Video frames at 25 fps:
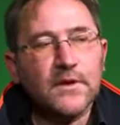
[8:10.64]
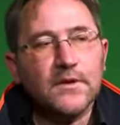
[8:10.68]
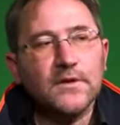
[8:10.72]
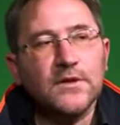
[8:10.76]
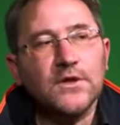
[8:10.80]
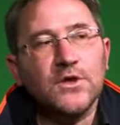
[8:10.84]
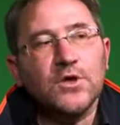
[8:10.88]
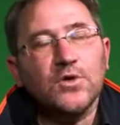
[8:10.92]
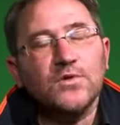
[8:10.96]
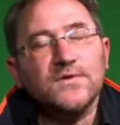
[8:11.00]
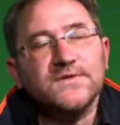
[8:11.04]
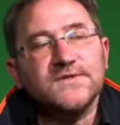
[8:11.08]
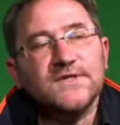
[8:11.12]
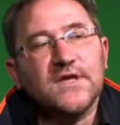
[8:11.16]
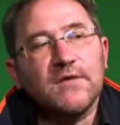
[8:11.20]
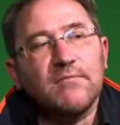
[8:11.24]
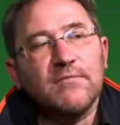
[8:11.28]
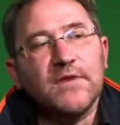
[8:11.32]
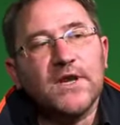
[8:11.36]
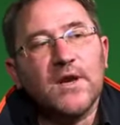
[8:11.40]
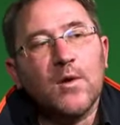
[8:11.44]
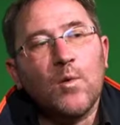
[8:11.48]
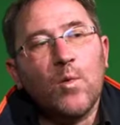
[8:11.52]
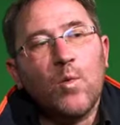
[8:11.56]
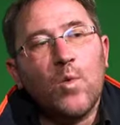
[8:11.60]
use
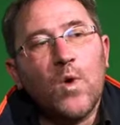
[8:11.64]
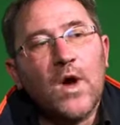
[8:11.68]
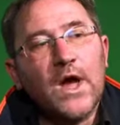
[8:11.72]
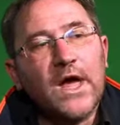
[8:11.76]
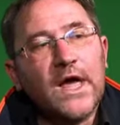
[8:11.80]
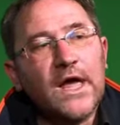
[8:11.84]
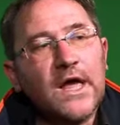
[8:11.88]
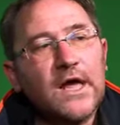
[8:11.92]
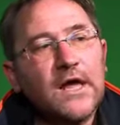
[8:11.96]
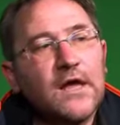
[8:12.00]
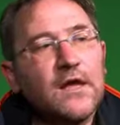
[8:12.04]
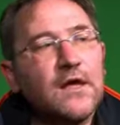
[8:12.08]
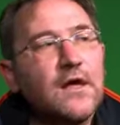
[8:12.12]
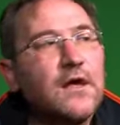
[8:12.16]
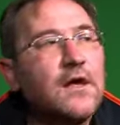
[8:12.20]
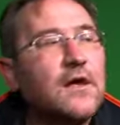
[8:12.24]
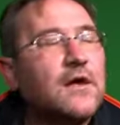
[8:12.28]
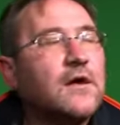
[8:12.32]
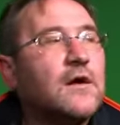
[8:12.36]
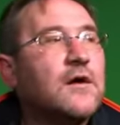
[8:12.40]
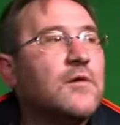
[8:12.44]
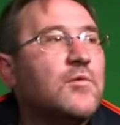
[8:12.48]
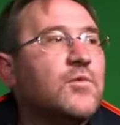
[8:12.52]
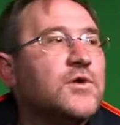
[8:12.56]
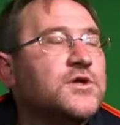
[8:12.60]
them in a way
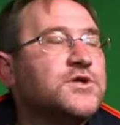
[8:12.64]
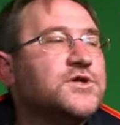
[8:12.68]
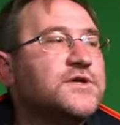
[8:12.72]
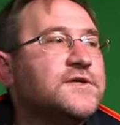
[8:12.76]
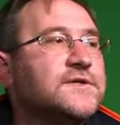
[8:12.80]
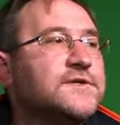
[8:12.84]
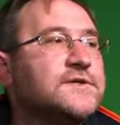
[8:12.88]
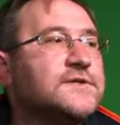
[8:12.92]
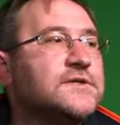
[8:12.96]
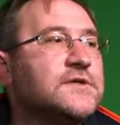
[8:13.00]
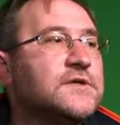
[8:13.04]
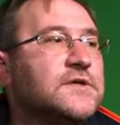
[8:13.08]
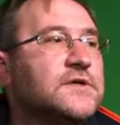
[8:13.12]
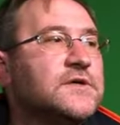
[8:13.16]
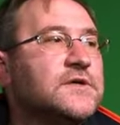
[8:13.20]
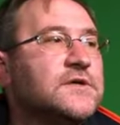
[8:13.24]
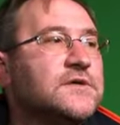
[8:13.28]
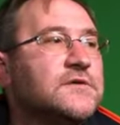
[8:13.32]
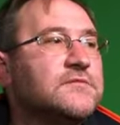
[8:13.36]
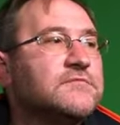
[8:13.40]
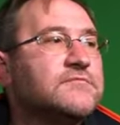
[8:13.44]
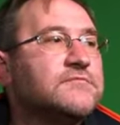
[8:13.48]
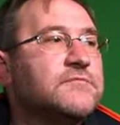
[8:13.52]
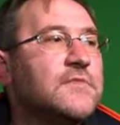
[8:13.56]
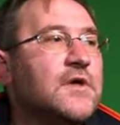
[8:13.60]
which is
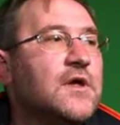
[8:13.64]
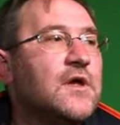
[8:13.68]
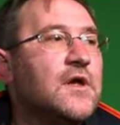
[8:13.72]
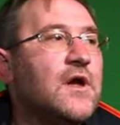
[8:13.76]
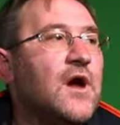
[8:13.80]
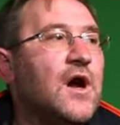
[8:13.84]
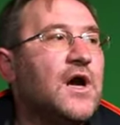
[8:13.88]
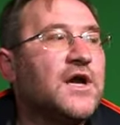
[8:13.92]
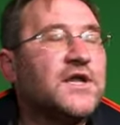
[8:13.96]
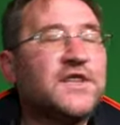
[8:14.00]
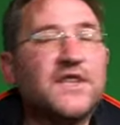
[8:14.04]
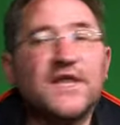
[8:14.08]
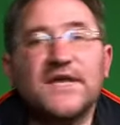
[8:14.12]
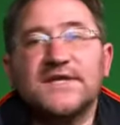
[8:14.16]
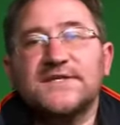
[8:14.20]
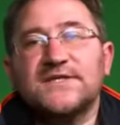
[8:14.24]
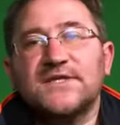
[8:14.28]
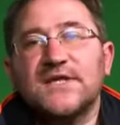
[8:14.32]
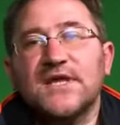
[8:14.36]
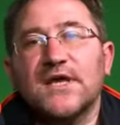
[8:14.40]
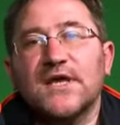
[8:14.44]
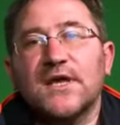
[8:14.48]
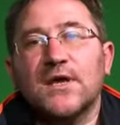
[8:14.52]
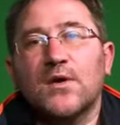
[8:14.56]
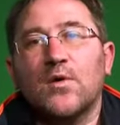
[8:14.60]

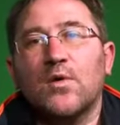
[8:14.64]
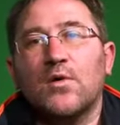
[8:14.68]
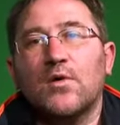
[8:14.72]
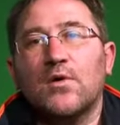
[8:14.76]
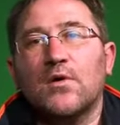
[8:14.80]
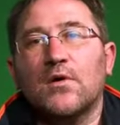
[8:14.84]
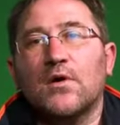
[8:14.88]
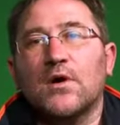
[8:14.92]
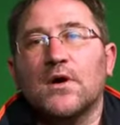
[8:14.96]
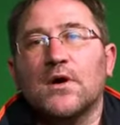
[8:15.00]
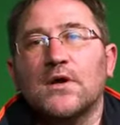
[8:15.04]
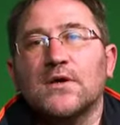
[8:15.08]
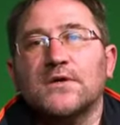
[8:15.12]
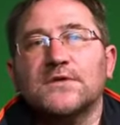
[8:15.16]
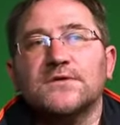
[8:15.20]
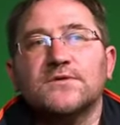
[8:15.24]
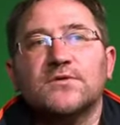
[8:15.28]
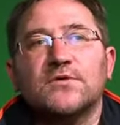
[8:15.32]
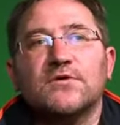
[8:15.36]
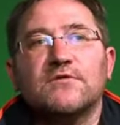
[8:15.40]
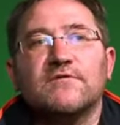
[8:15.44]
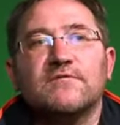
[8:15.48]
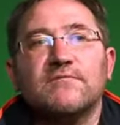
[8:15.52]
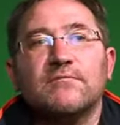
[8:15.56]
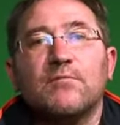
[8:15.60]
artistic or
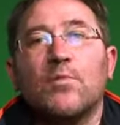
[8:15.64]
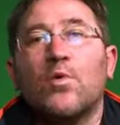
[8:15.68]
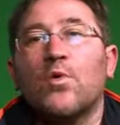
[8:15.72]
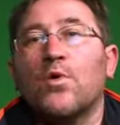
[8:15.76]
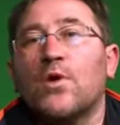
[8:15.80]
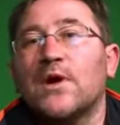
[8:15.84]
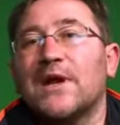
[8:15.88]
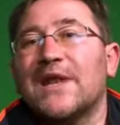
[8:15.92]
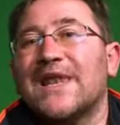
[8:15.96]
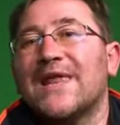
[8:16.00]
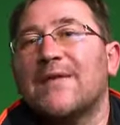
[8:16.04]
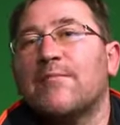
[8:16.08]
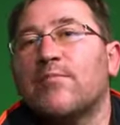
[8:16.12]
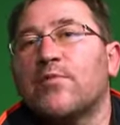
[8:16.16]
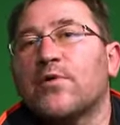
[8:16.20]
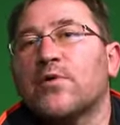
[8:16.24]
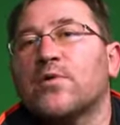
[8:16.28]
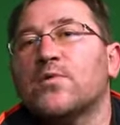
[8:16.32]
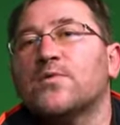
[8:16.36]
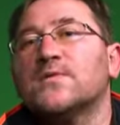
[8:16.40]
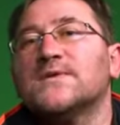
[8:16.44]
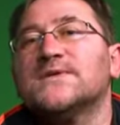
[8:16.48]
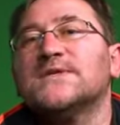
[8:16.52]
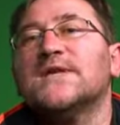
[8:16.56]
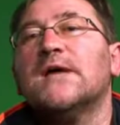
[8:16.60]
sort of more
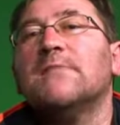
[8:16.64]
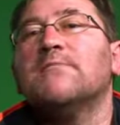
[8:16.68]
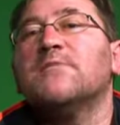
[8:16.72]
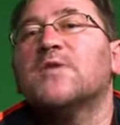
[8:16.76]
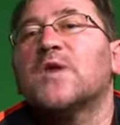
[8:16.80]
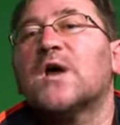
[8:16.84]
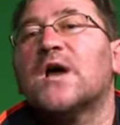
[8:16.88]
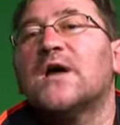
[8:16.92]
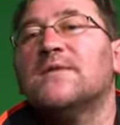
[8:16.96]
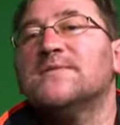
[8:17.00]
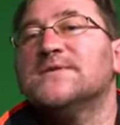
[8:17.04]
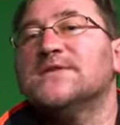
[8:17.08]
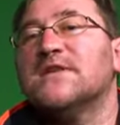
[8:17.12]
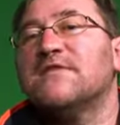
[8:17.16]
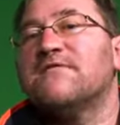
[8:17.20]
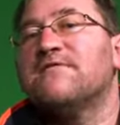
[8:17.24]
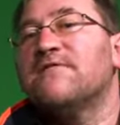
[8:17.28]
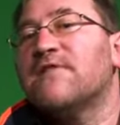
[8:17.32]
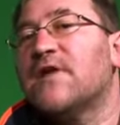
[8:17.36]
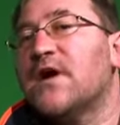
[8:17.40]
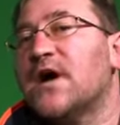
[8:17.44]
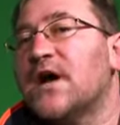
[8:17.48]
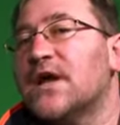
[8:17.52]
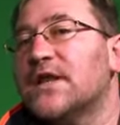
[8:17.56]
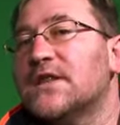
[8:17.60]
liberal. Sometimes they
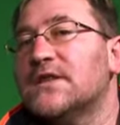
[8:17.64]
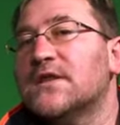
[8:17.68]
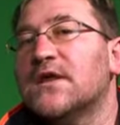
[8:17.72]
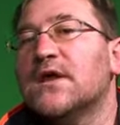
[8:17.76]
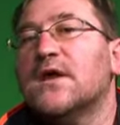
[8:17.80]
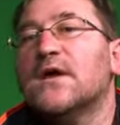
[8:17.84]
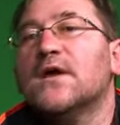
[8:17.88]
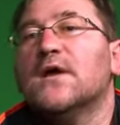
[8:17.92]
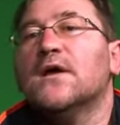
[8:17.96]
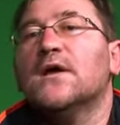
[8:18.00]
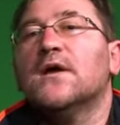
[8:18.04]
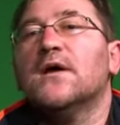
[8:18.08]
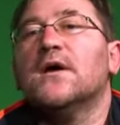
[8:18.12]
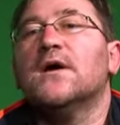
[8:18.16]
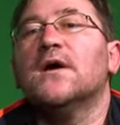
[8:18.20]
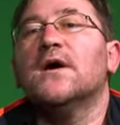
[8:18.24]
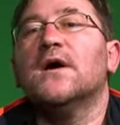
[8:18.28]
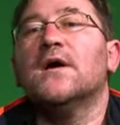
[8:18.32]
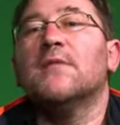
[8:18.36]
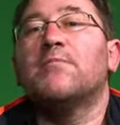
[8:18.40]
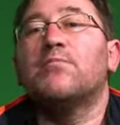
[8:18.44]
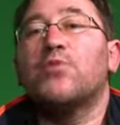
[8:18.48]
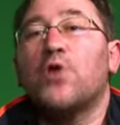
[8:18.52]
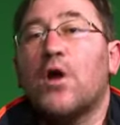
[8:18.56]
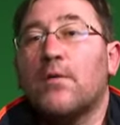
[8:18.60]
find
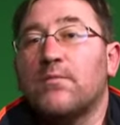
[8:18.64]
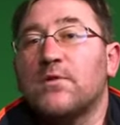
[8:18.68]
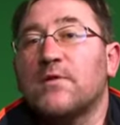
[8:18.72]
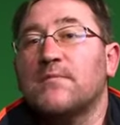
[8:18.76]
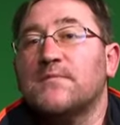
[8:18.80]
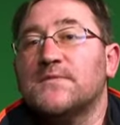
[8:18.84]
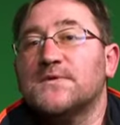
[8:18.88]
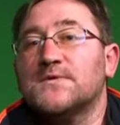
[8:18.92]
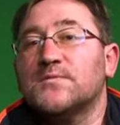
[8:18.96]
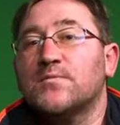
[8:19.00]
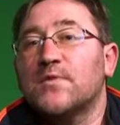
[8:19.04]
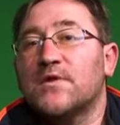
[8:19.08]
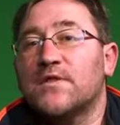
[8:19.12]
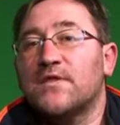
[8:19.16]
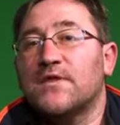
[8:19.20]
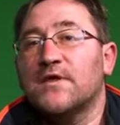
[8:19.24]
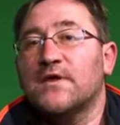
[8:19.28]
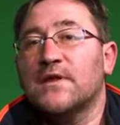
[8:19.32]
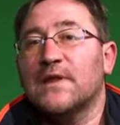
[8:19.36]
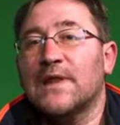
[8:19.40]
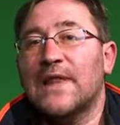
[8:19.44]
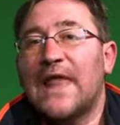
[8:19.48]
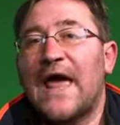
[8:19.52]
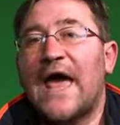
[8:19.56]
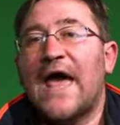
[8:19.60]
problems with
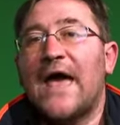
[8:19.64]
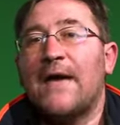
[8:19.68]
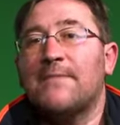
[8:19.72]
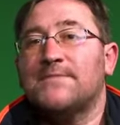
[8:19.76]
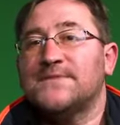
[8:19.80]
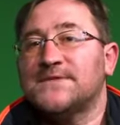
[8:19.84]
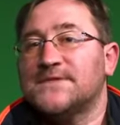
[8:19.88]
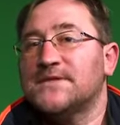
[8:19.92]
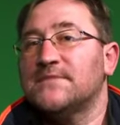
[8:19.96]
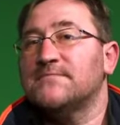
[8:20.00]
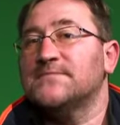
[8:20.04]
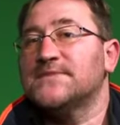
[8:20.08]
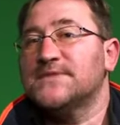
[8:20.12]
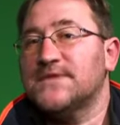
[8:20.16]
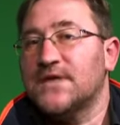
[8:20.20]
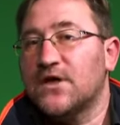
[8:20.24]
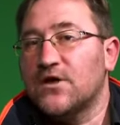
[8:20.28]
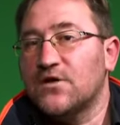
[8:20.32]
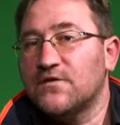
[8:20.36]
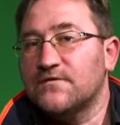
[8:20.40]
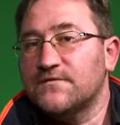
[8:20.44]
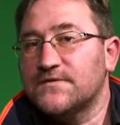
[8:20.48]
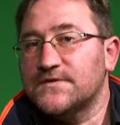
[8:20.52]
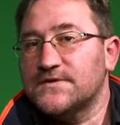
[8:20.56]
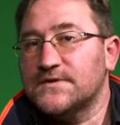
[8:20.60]
the labs
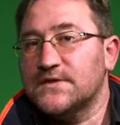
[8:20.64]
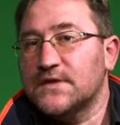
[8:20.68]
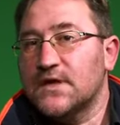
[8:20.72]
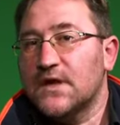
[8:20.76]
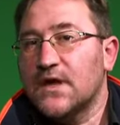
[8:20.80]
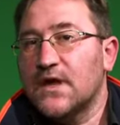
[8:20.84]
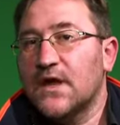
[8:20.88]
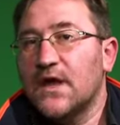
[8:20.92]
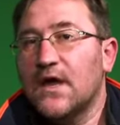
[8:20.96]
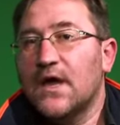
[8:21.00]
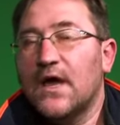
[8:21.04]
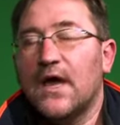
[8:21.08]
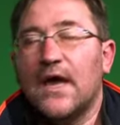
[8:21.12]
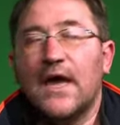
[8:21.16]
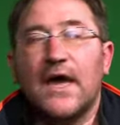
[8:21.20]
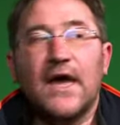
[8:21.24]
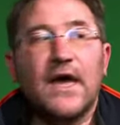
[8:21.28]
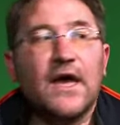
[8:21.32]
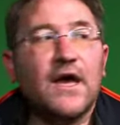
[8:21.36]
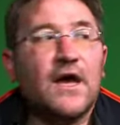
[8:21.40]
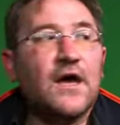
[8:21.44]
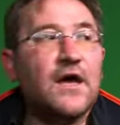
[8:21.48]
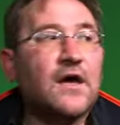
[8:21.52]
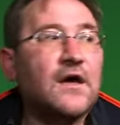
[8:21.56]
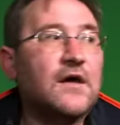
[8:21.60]
themselves
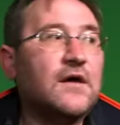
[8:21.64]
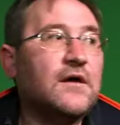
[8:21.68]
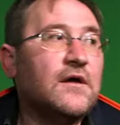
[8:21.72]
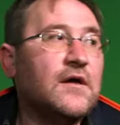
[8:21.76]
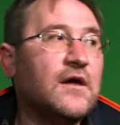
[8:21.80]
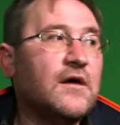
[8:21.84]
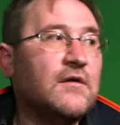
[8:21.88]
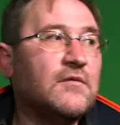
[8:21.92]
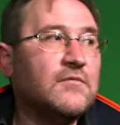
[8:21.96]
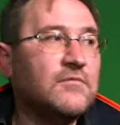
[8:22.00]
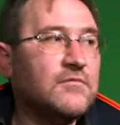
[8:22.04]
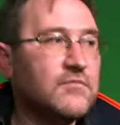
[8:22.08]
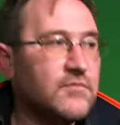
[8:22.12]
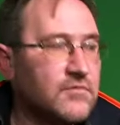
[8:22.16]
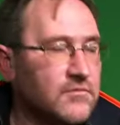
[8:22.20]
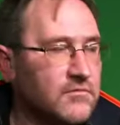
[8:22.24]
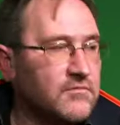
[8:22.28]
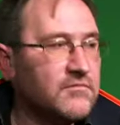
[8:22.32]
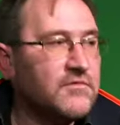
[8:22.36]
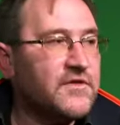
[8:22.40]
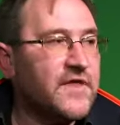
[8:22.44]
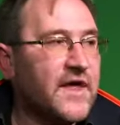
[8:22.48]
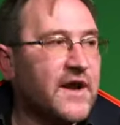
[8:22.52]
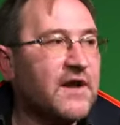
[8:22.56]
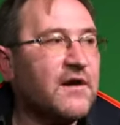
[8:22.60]

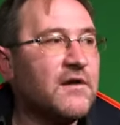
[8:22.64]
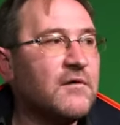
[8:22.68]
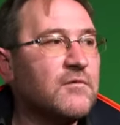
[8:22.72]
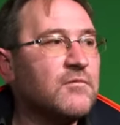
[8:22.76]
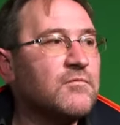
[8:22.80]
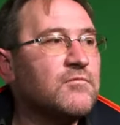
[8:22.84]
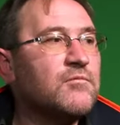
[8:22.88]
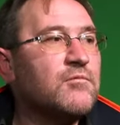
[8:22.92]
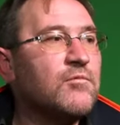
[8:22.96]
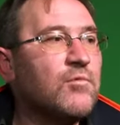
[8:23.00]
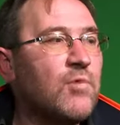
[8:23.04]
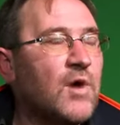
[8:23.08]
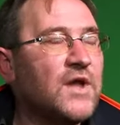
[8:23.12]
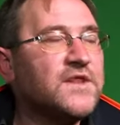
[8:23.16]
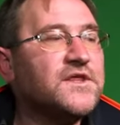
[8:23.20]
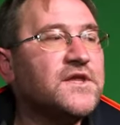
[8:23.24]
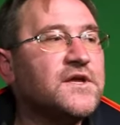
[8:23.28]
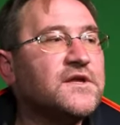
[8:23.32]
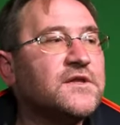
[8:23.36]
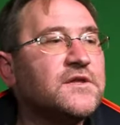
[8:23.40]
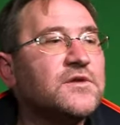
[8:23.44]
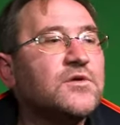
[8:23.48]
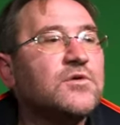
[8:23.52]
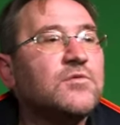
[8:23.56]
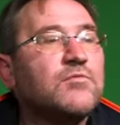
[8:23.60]
that are
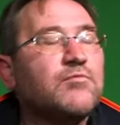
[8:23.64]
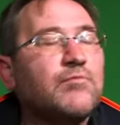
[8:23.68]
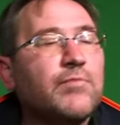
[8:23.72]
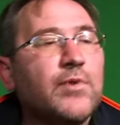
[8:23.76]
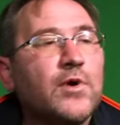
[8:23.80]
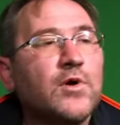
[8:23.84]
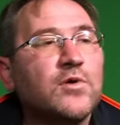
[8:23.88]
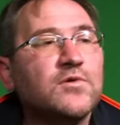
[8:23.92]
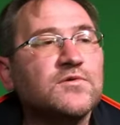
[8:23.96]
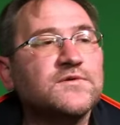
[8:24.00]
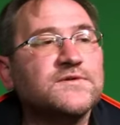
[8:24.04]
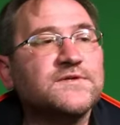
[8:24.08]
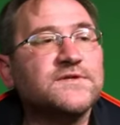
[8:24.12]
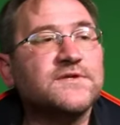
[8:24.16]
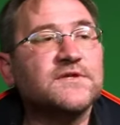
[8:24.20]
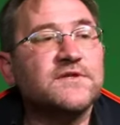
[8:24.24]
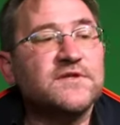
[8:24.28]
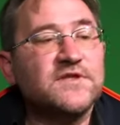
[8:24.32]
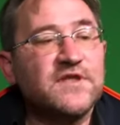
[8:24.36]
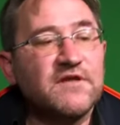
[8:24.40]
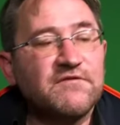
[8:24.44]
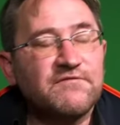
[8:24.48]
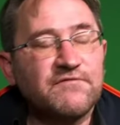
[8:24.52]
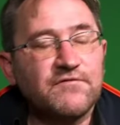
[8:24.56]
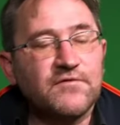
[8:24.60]
wanting to impose
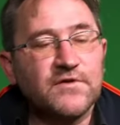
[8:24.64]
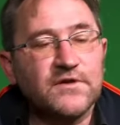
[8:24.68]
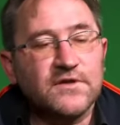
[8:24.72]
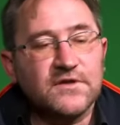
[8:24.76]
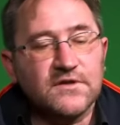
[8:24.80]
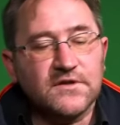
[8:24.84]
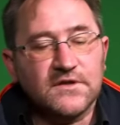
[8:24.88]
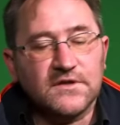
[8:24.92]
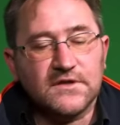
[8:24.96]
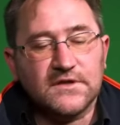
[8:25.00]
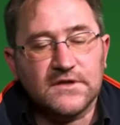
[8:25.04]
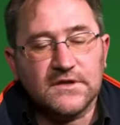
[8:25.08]
different